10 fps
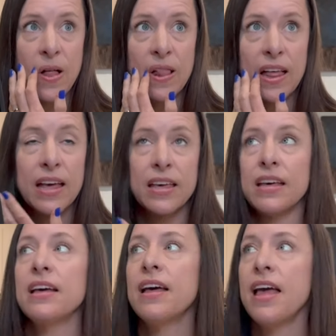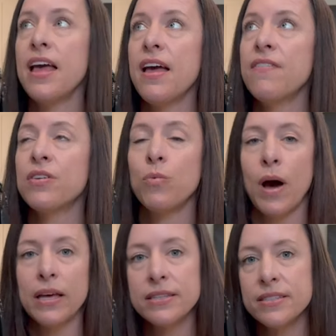Like, if the
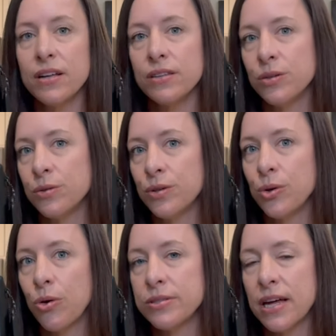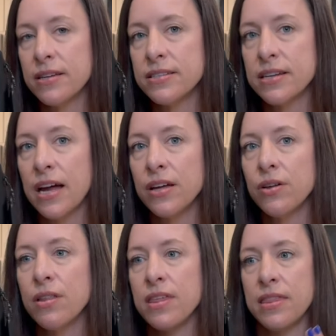Y S L Lulu goes out of
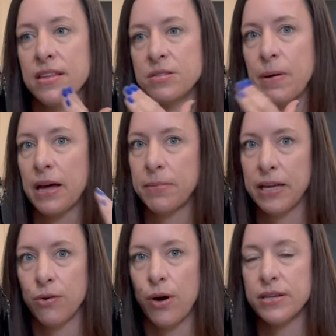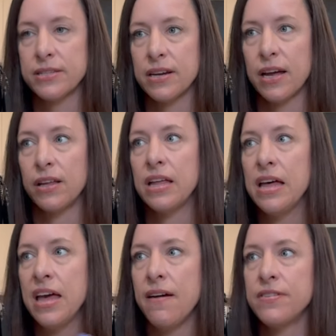style, then this bag might go out of style.
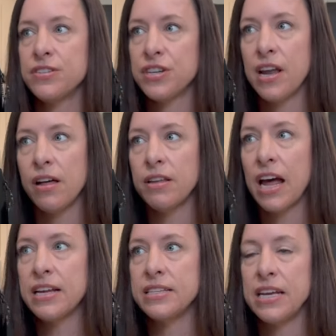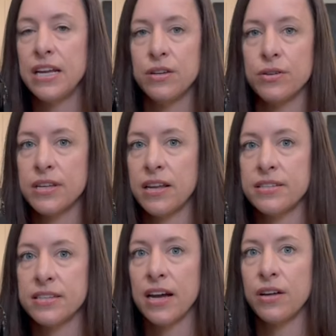If the Chanel nineteen goes out of
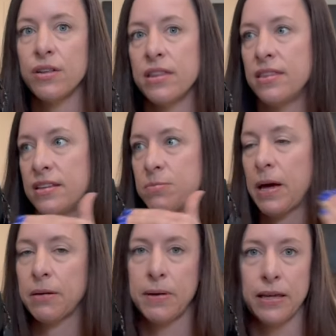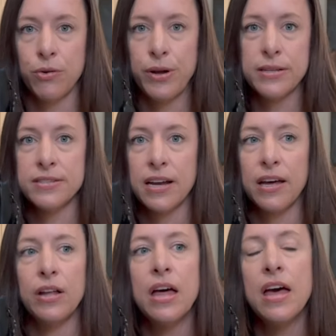style, then this bag might go out of
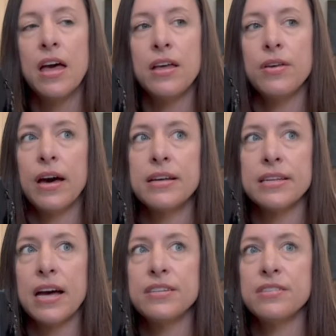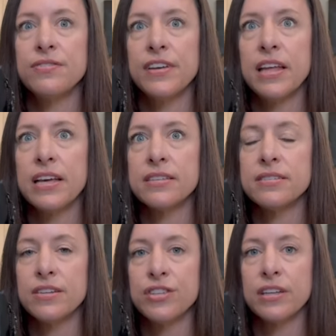style. You guys, I just feel like it's
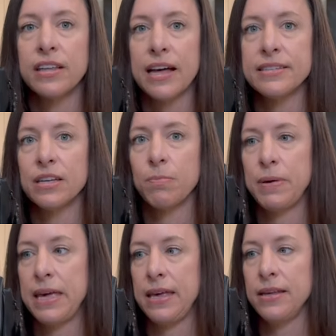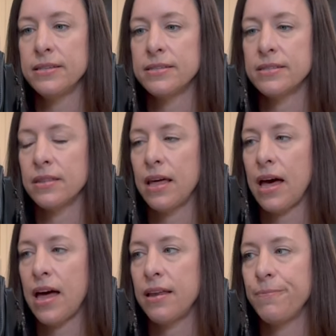such a classic piece
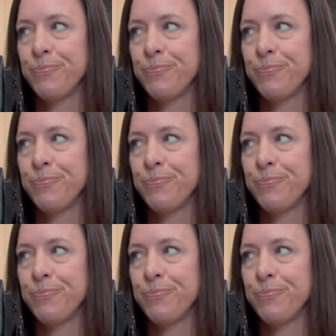that